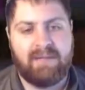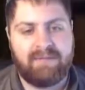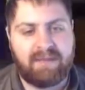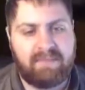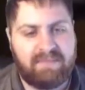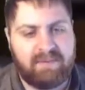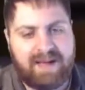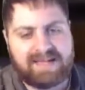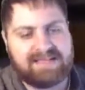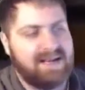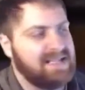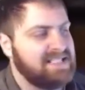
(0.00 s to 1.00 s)
that the
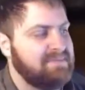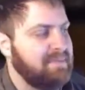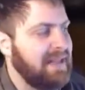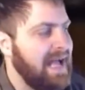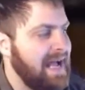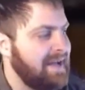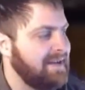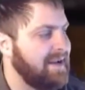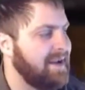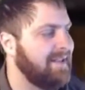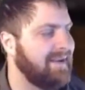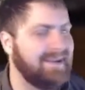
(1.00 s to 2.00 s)
pack's kind of splat.
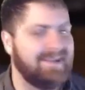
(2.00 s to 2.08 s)
Yeah, like